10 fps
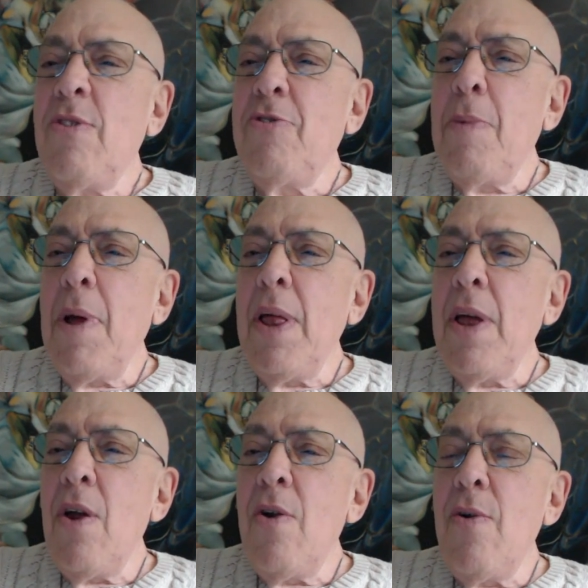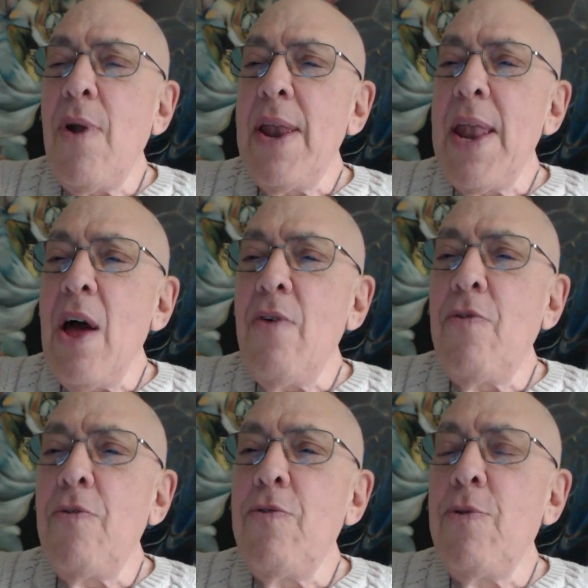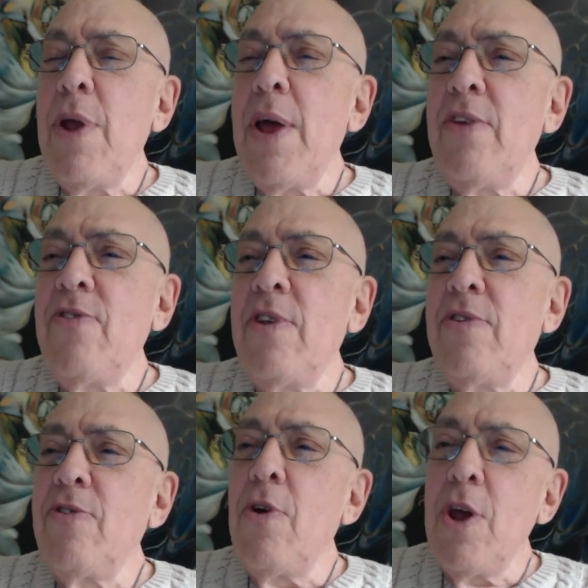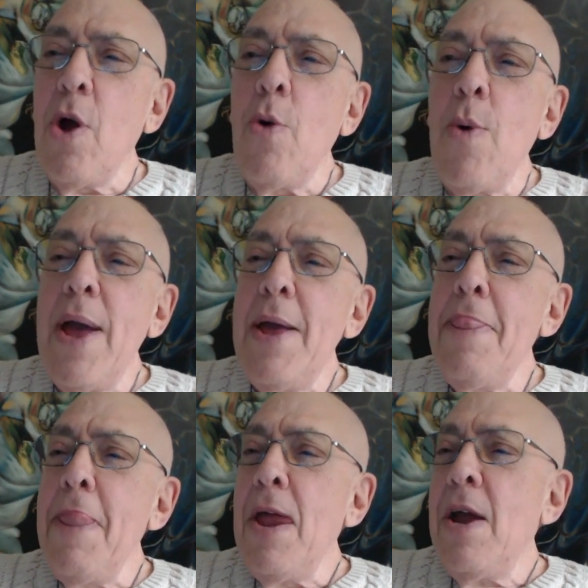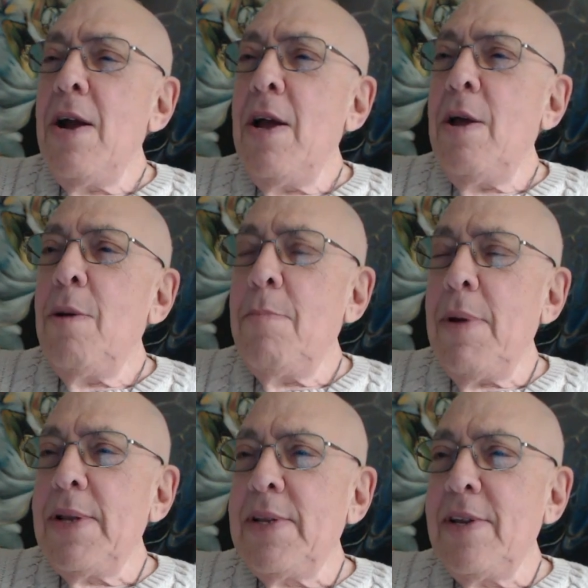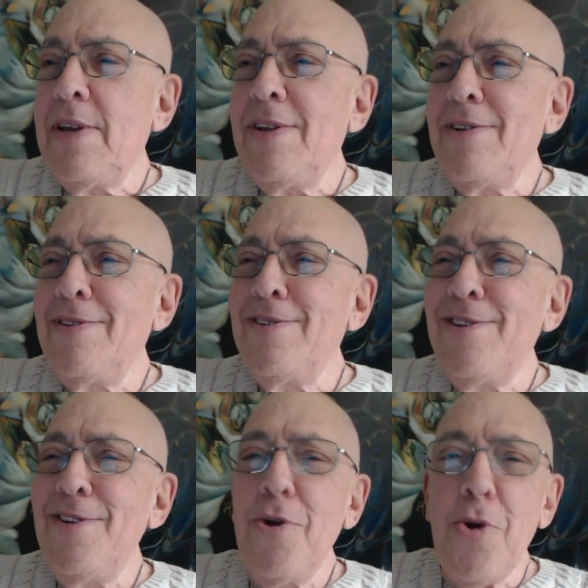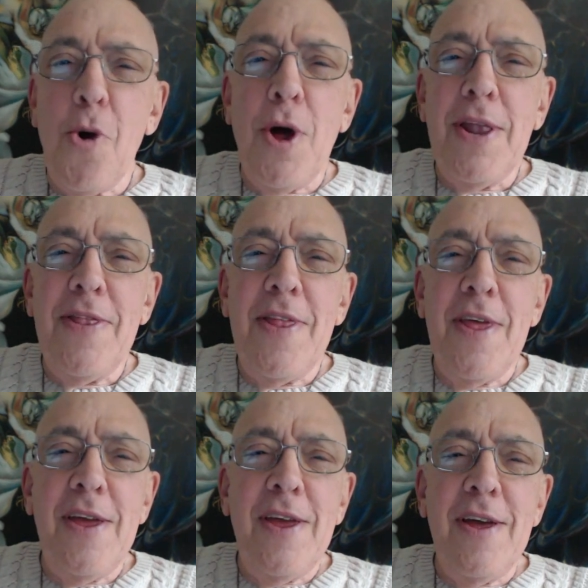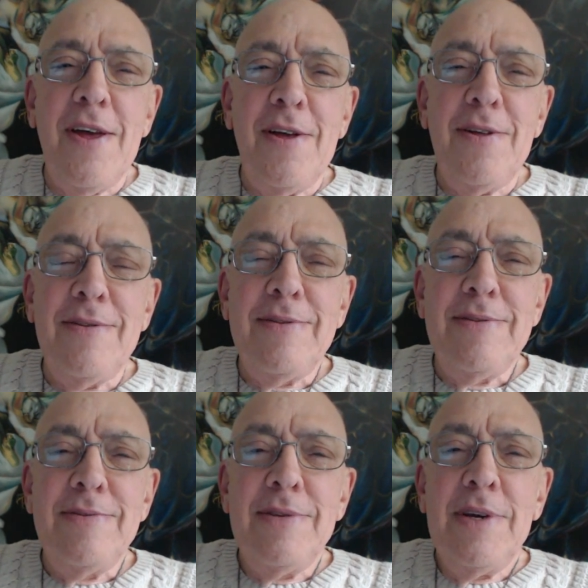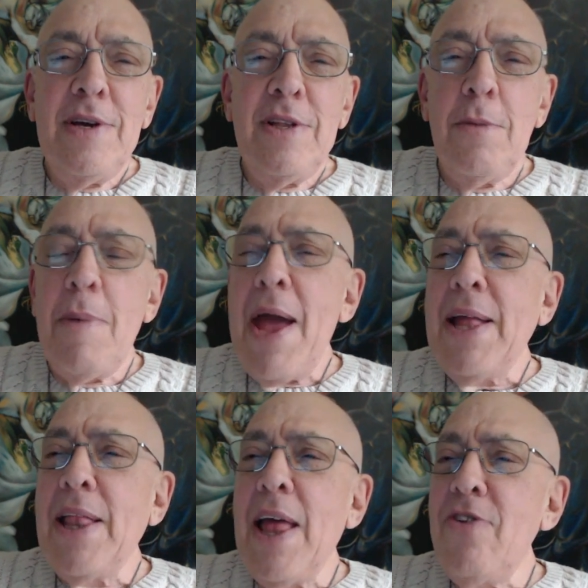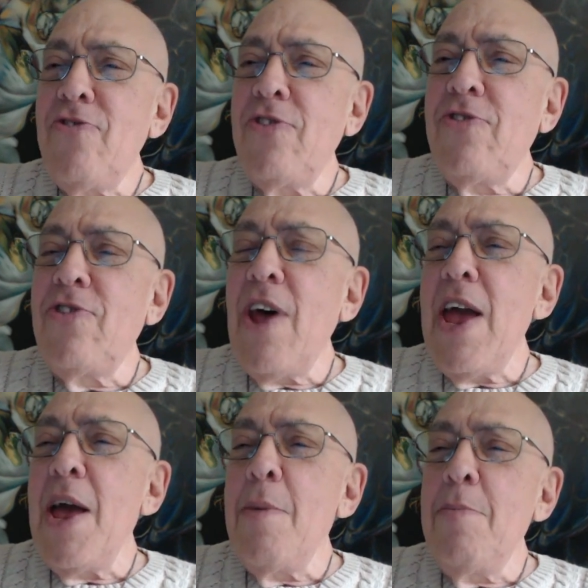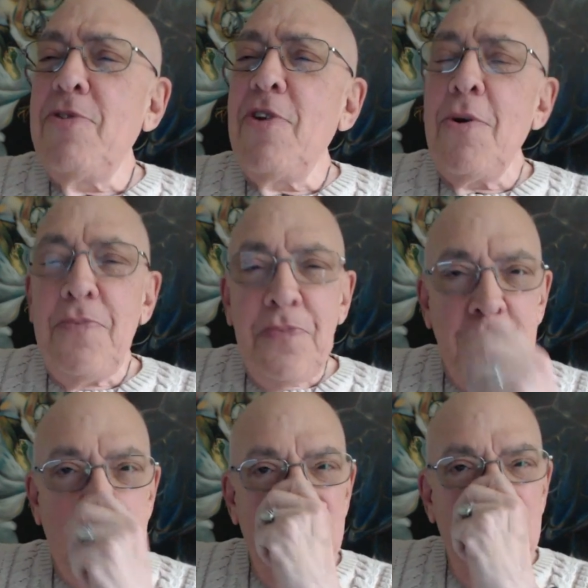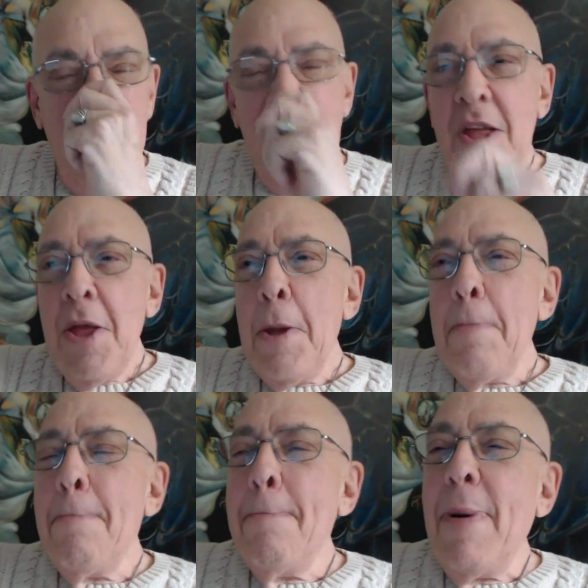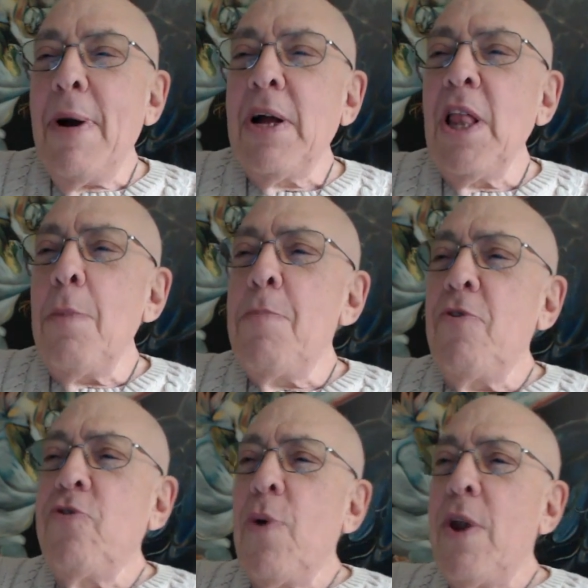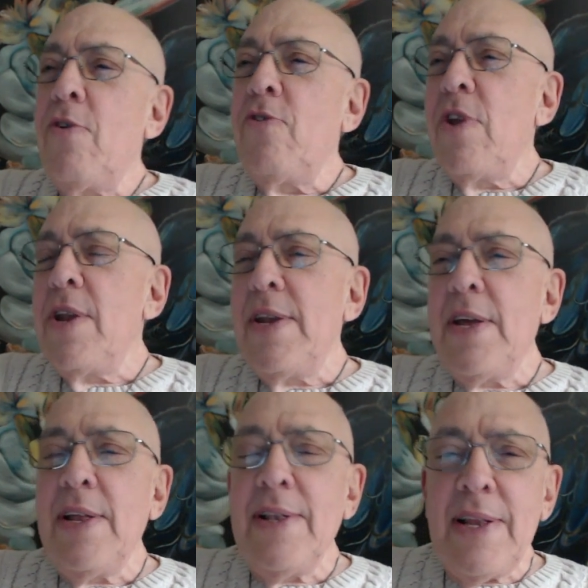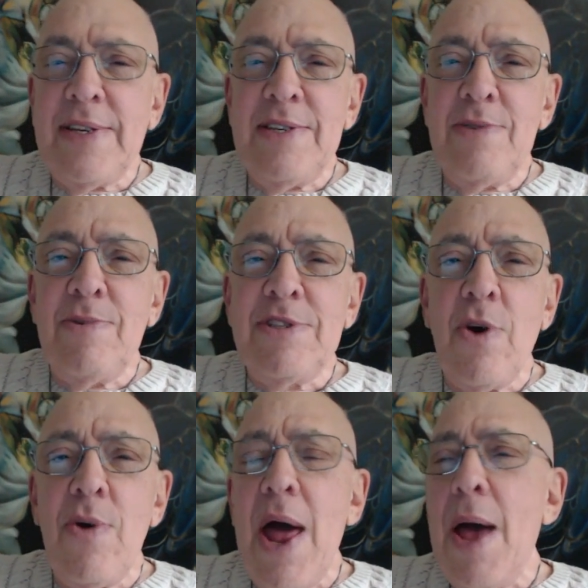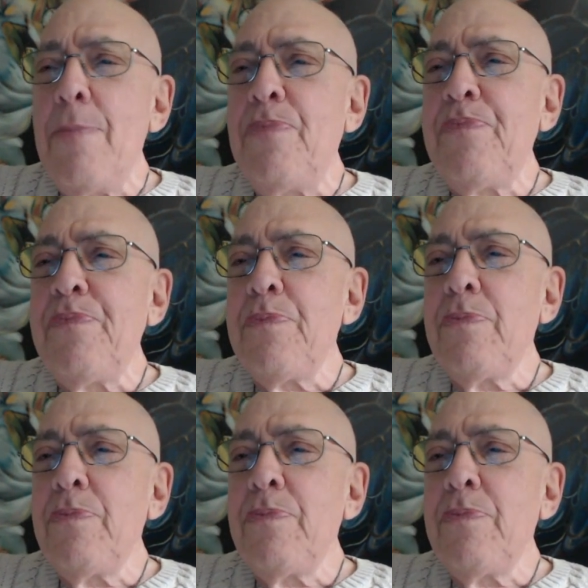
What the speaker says: cold spell here right now for a few days. It's going to go away, but you're caught in the backlash just as I am. So buckle up your sweaters and let's see what's going on.